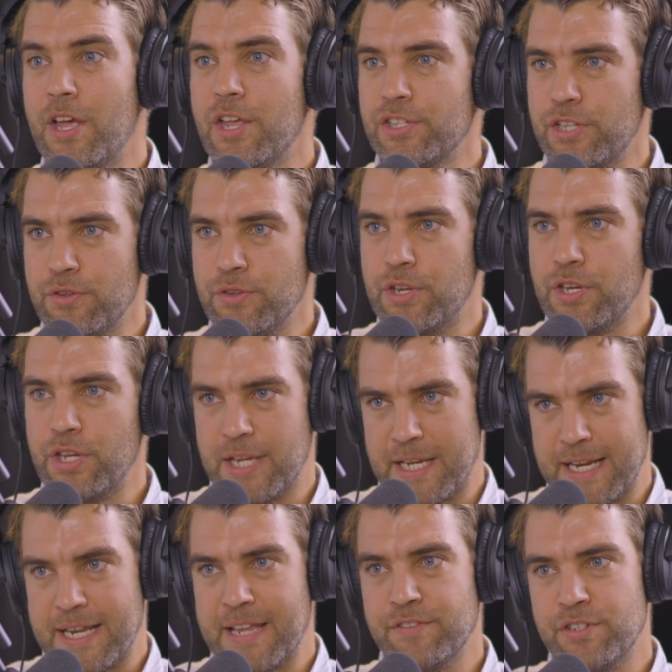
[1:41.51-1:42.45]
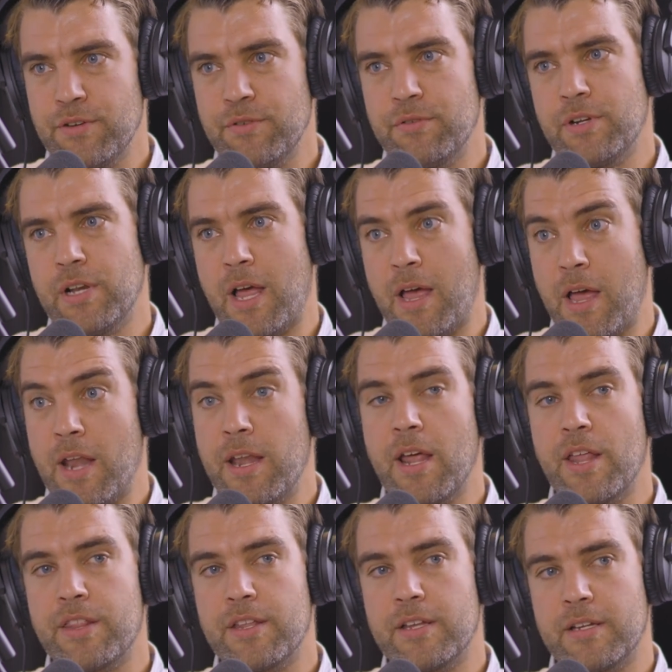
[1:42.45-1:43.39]
So it gives you like
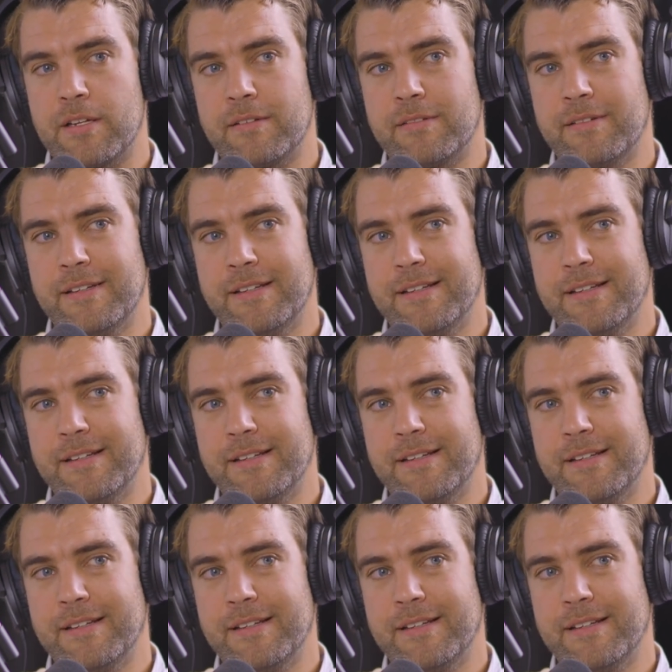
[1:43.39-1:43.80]
another